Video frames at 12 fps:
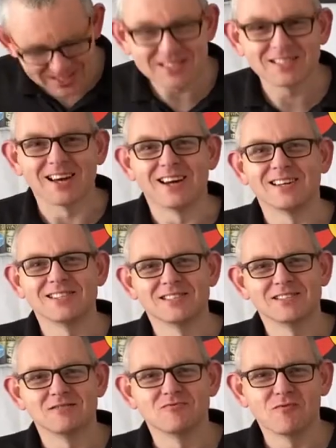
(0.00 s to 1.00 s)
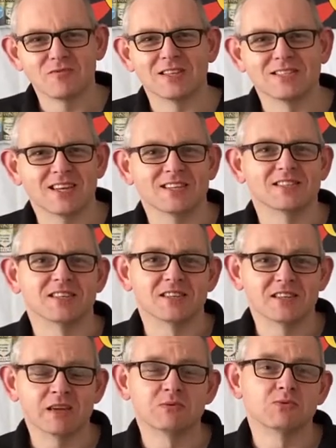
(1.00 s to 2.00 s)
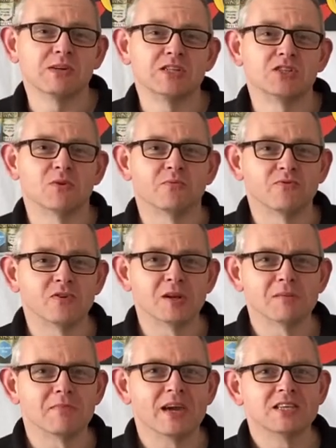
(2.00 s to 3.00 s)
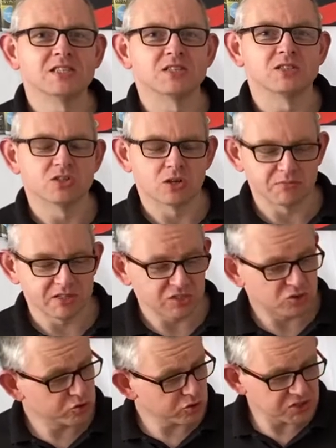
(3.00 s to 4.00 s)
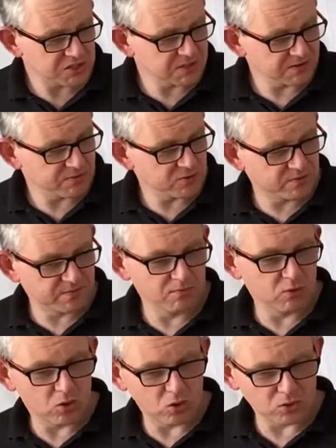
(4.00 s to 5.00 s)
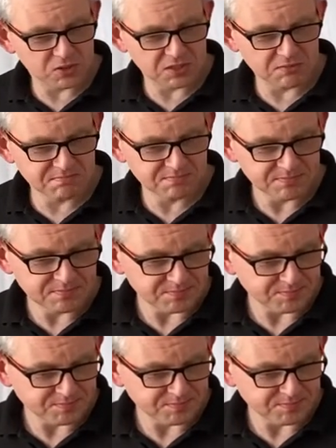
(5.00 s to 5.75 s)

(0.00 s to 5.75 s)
these guys, fantastic. Games Workshop have done an amazing job. The instructions are awesome.